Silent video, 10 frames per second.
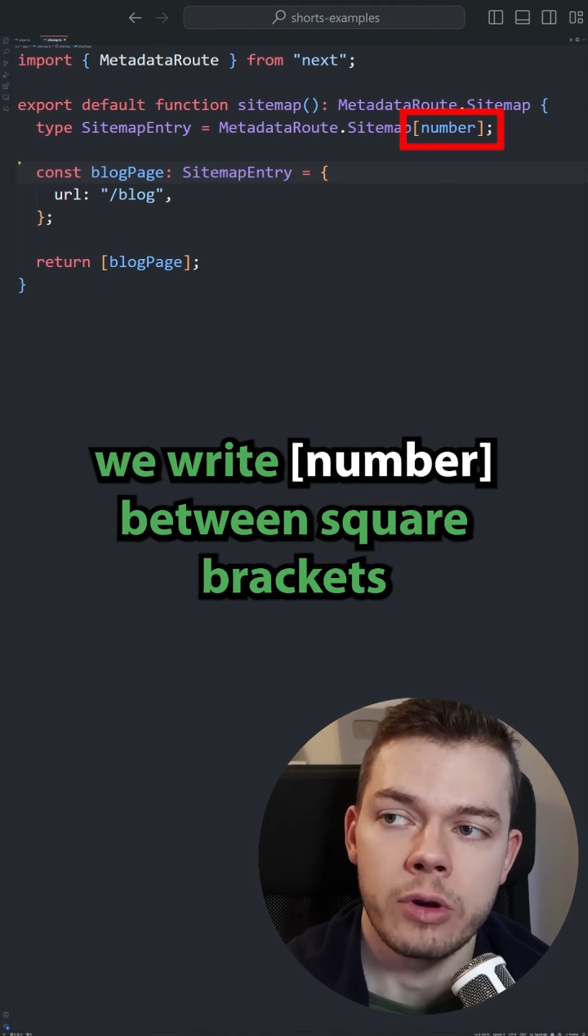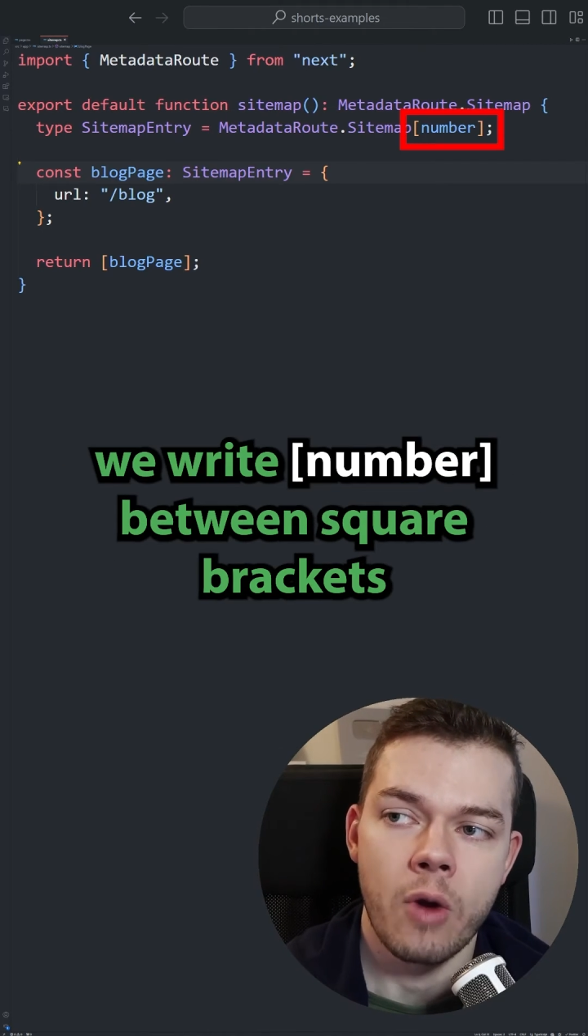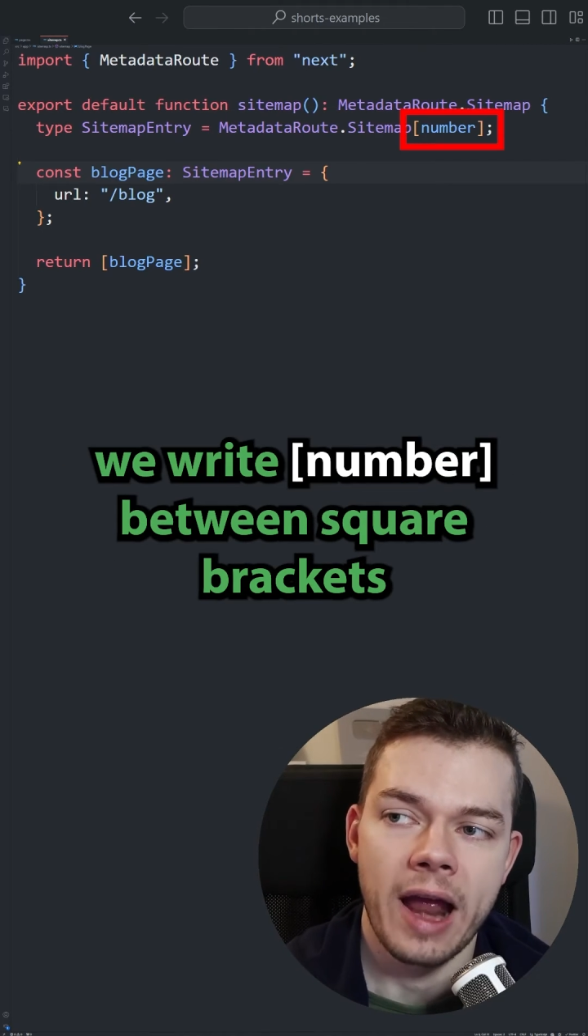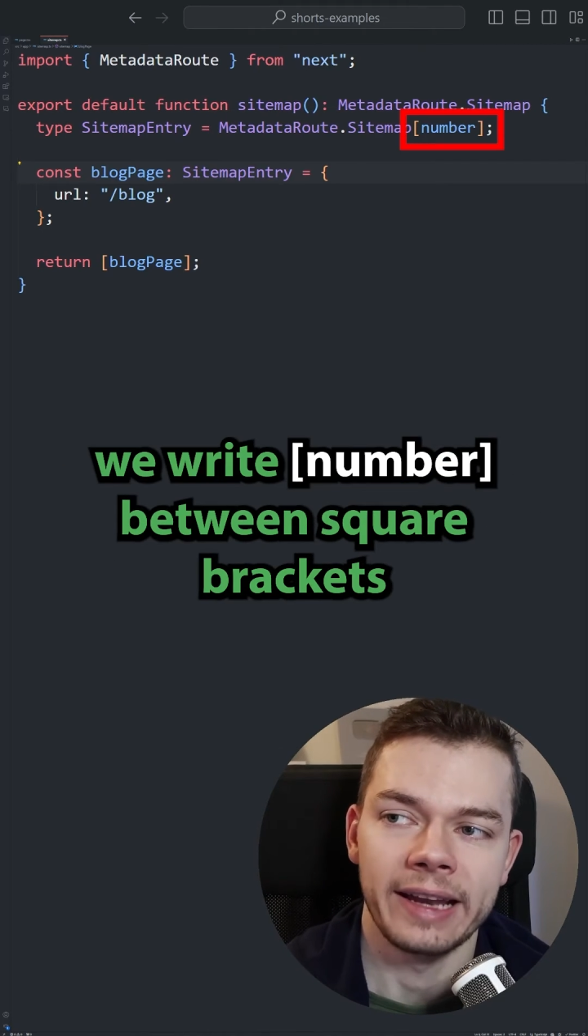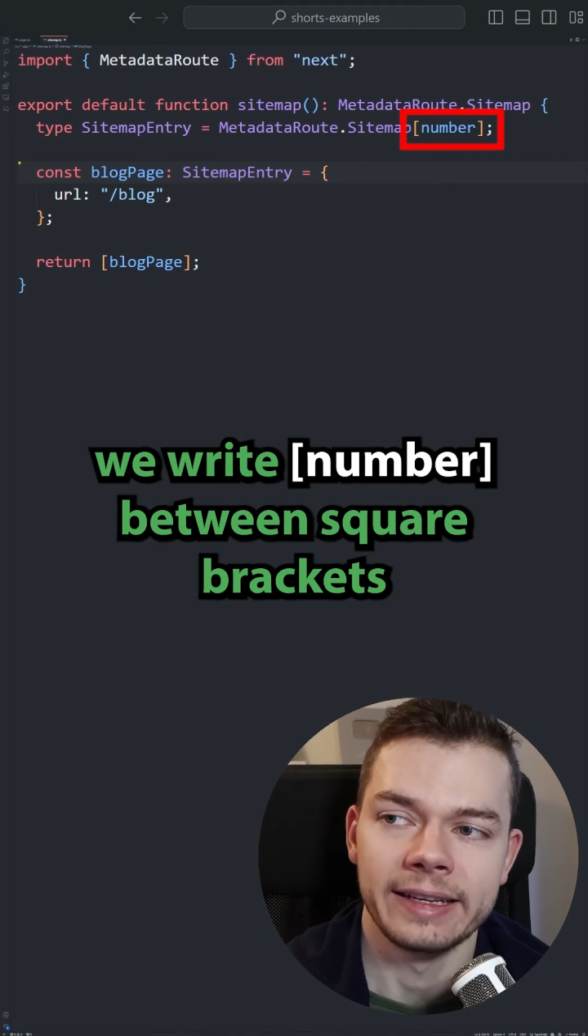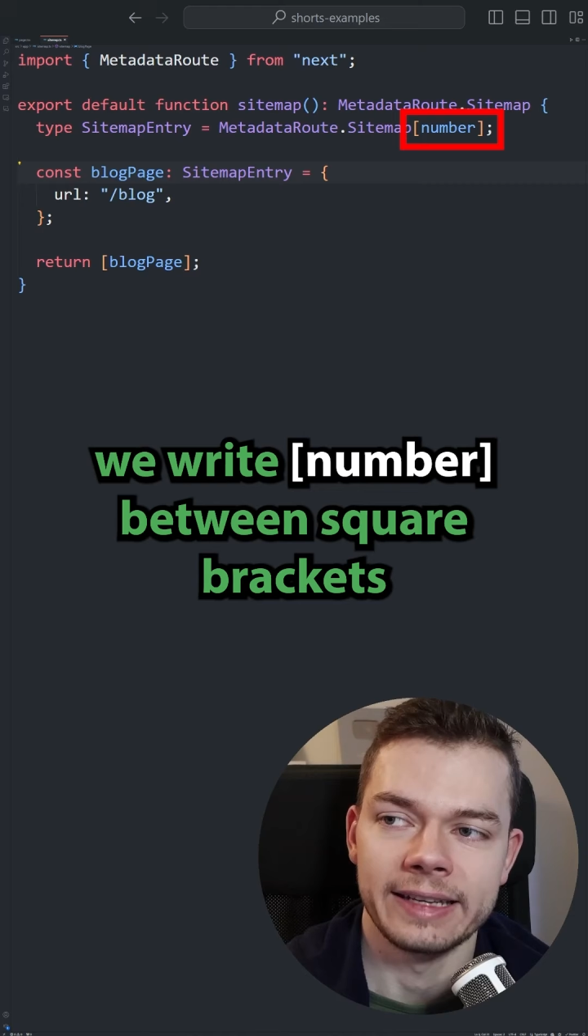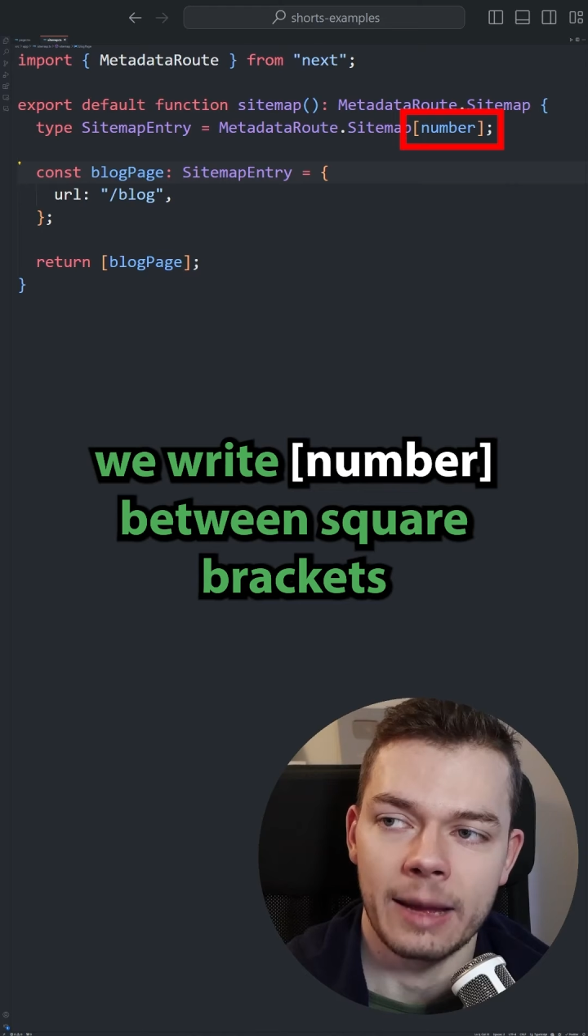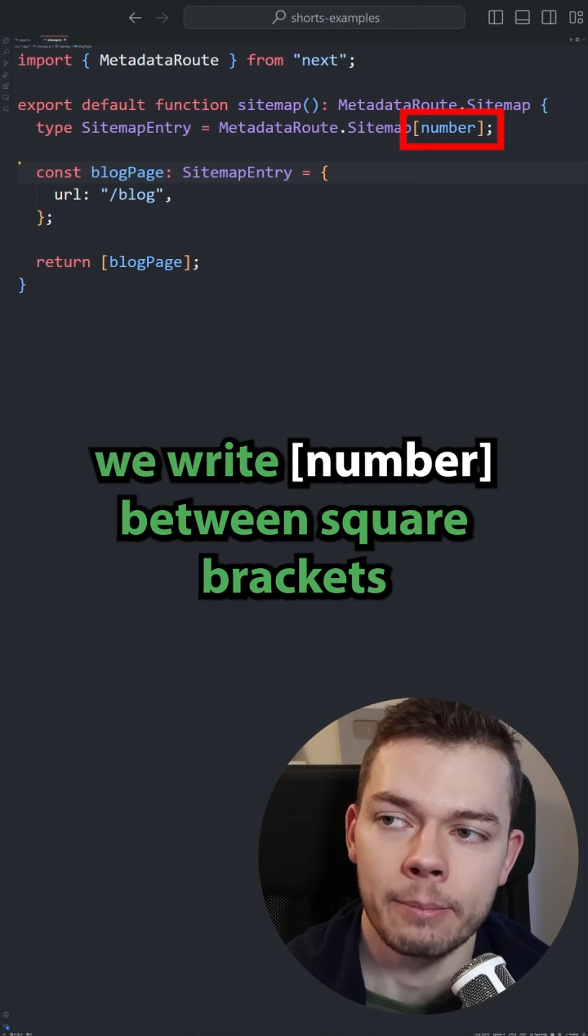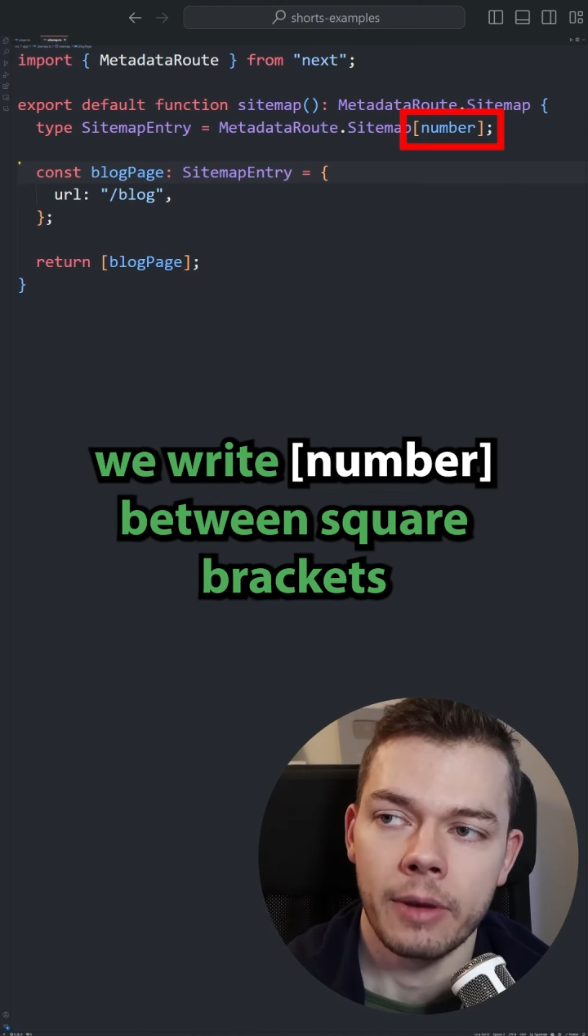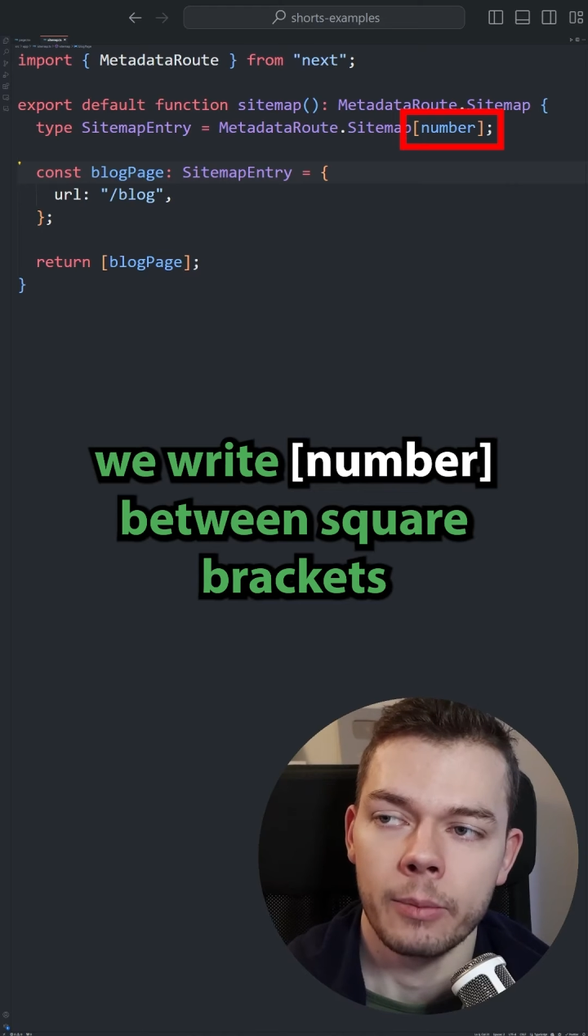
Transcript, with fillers: write number